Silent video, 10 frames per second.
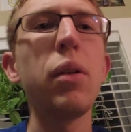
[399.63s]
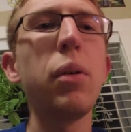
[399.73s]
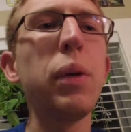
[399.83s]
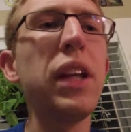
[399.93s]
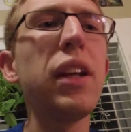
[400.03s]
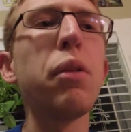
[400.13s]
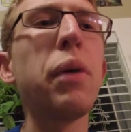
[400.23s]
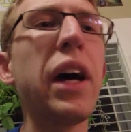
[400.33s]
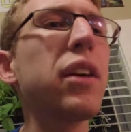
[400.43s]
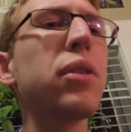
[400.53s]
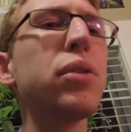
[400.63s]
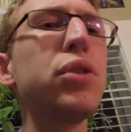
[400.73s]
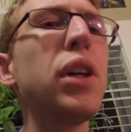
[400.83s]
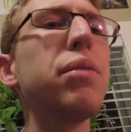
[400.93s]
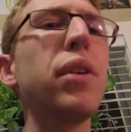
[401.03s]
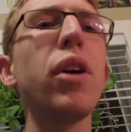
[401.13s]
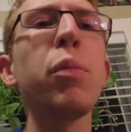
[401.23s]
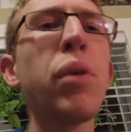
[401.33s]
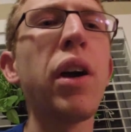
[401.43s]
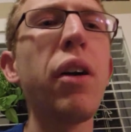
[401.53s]
we need a radical shift in
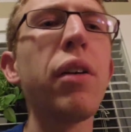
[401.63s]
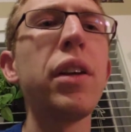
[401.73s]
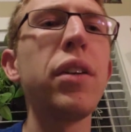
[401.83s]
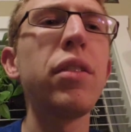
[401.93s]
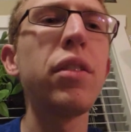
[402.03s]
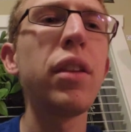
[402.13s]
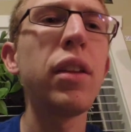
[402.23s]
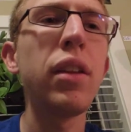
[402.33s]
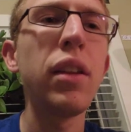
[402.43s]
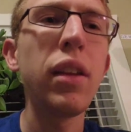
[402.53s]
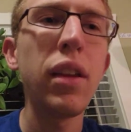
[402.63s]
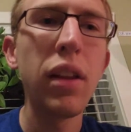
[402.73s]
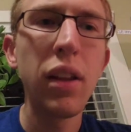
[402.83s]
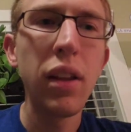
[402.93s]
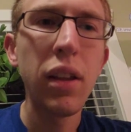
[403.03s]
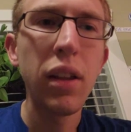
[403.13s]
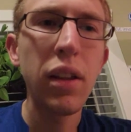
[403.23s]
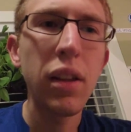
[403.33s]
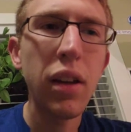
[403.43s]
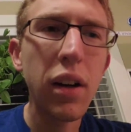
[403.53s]
our priorities. What
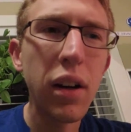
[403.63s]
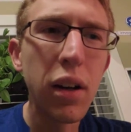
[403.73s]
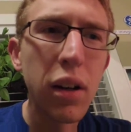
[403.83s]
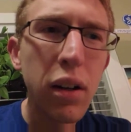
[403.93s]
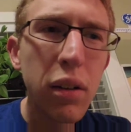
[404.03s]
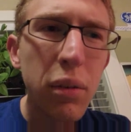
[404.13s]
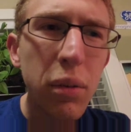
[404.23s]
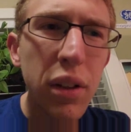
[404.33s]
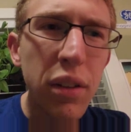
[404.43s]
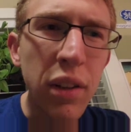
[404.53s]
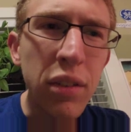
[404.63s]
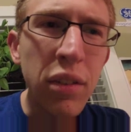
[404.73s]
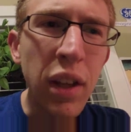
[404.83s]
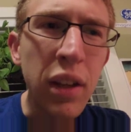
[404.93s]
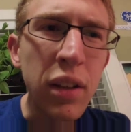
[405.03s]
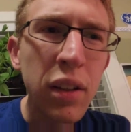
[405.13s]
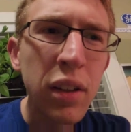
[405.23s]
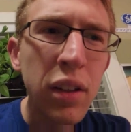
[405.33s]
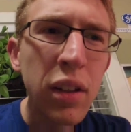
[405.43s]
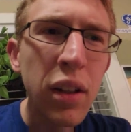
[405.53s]
does that say?
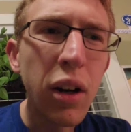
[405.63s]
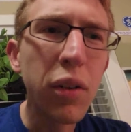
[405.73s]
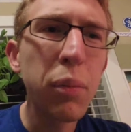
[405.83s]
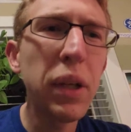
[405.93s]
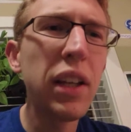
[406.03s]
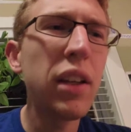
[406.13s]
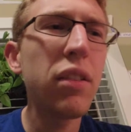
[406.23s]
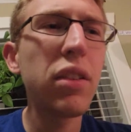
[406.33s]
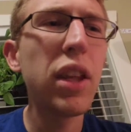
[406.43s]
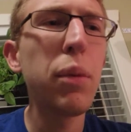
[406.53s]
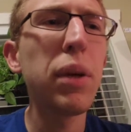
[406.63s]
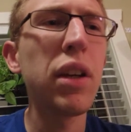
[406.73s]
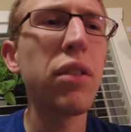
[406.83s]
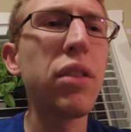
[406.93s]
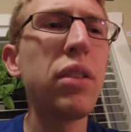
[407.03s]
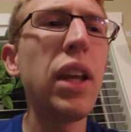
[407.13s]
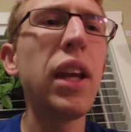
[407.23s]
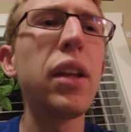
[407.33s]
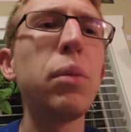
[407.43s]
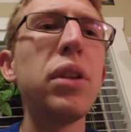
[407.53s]
Oh, the media is keeping us
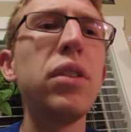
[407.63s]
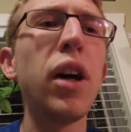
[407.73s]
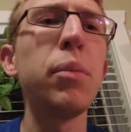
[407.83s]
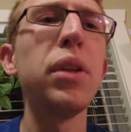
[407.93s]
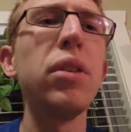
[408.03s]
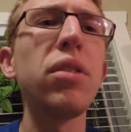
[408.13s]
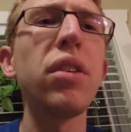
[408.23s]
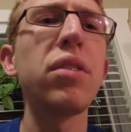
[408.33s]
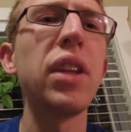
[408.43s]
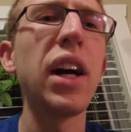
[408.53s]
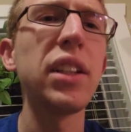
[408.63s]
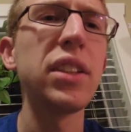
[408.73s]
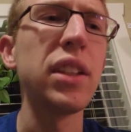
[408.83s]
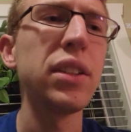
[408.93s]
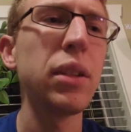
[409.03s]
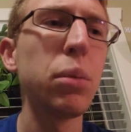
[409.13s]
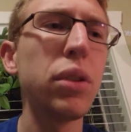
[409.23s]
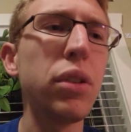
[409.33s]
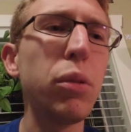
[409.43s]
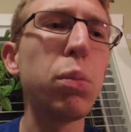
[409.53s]
sedated with dumb, useless nonsense, and
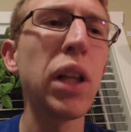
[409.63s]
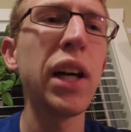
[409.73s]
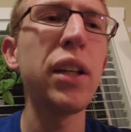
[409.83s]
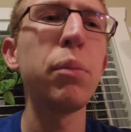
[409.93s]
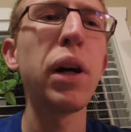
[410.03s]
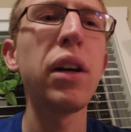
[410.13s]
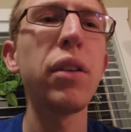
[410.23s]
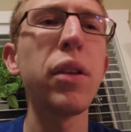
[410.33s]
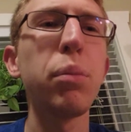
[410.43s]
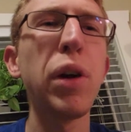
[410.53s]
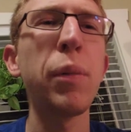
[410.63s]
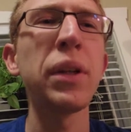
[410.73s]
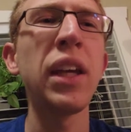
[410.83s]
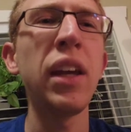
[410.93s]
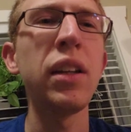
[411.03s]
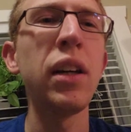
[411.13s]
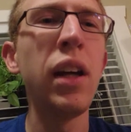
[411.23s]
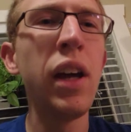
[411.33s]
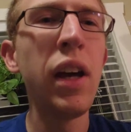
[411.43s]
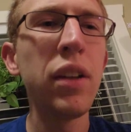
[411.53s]
we're too blinded by all the propaganda
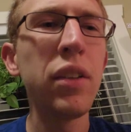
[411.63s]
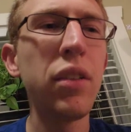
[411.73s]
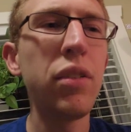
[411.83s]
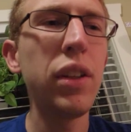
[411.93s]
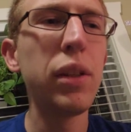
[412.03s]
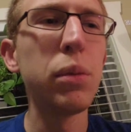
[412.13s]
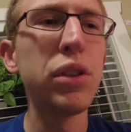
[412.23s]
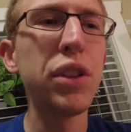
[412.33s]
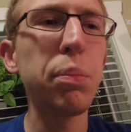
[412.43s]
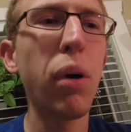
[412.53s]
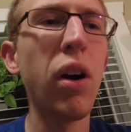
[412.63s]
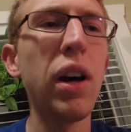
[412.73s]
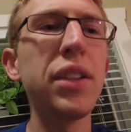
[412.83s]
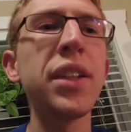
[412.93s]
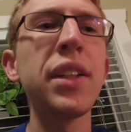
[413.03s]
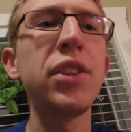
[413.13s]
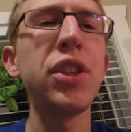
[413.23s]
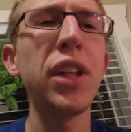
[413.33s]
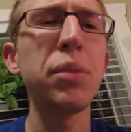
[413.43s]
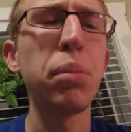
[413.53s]
to see we're just pawns on the
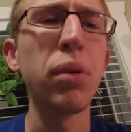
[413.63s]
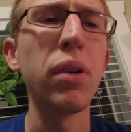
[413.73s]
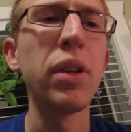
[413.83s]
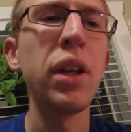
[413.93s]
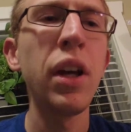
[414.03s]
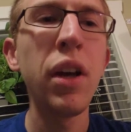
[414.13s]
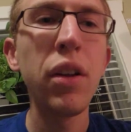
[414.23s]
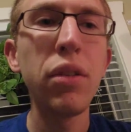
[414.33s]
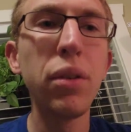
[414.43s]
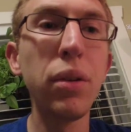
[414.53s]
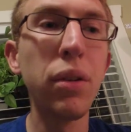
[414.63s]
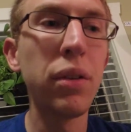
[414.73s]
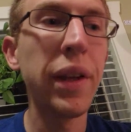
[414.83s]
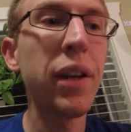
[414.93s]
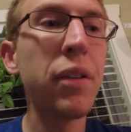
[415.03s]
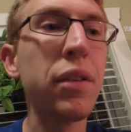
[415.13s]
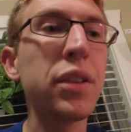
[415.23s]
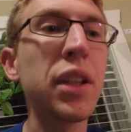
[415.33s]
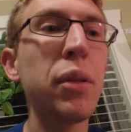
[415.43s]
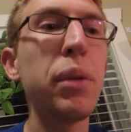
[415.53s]
chessboard. Sooner or later
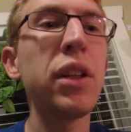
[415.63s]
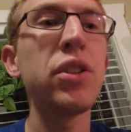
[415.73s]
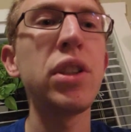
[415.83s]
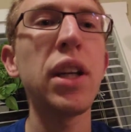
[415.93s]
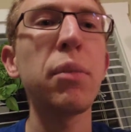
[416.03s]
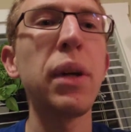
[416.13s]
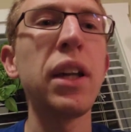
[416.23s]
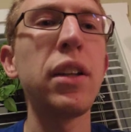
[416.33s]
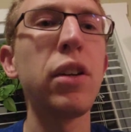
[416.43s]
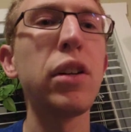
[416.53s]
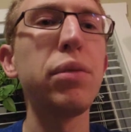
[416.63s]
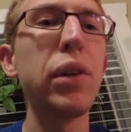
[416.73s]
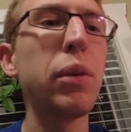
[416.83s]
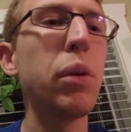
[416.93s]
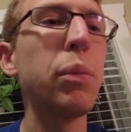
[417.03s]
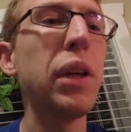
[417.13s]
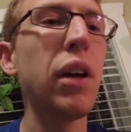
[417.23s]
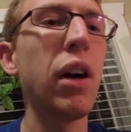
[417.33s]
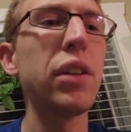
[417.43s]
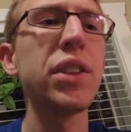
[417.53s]
there's going to be a checkmate, and hopefully it will
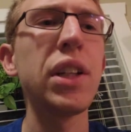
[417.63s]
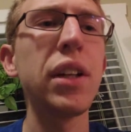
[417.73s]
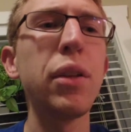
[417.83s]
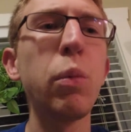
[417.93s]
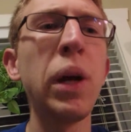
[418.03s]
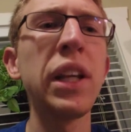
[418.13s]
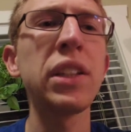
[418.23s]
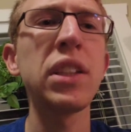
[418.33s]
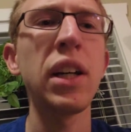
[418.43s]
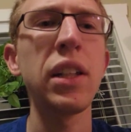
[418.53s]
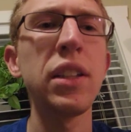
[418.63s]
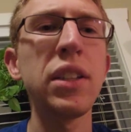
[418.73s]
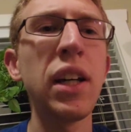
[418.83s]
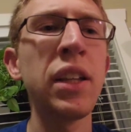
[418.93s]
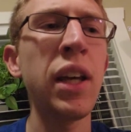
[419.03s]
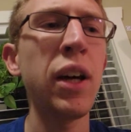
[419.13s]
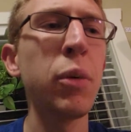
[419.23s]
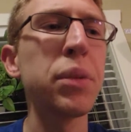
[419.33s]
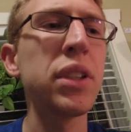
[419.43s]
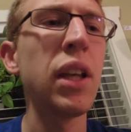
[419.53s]
be our side, the winning side, the side that
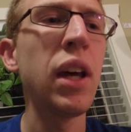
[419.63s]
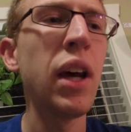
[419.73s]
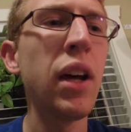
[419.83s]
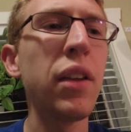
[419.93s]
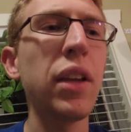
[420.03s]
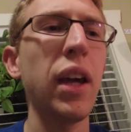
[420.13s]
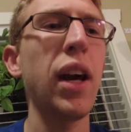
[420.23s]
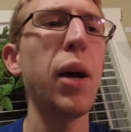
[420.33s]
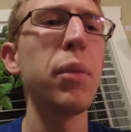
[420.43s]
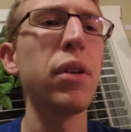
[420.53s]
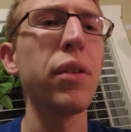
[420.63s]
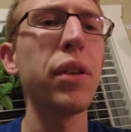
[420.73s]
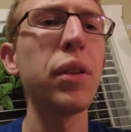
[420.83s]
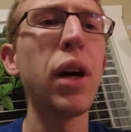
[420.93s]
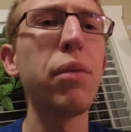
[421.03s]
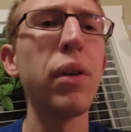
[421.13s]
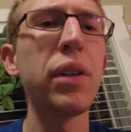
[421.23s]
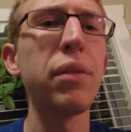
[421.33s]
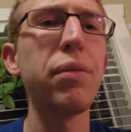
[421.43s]
helps the commoner, the lover and the